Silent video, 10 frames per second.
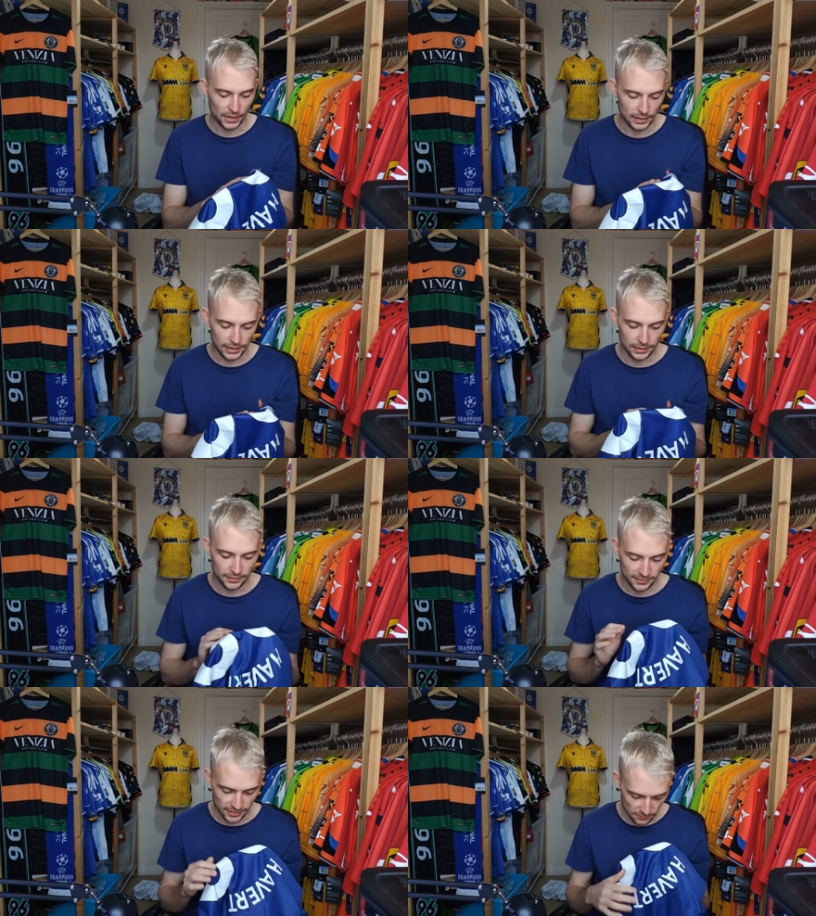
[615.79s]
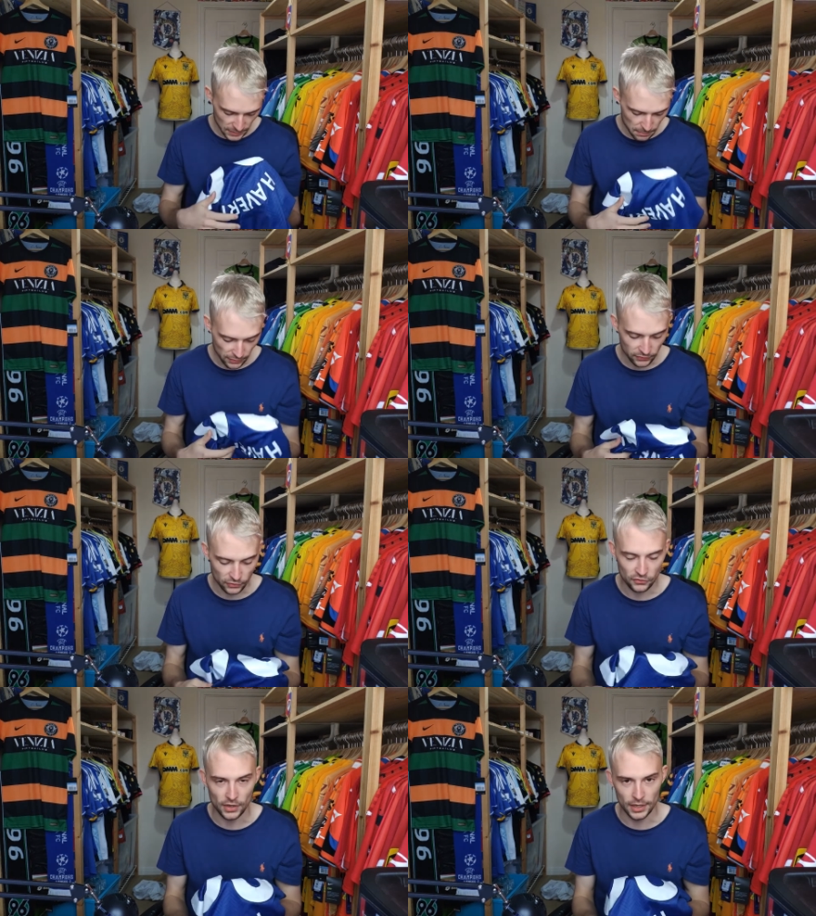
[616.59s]
he sent me a message
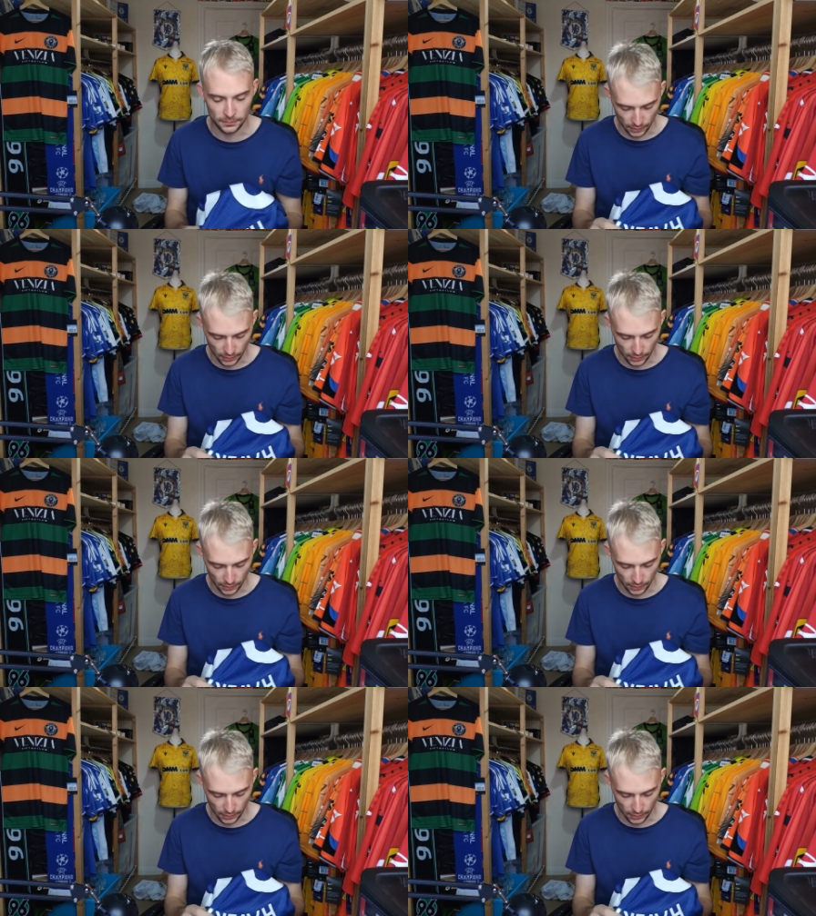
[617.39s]
saying,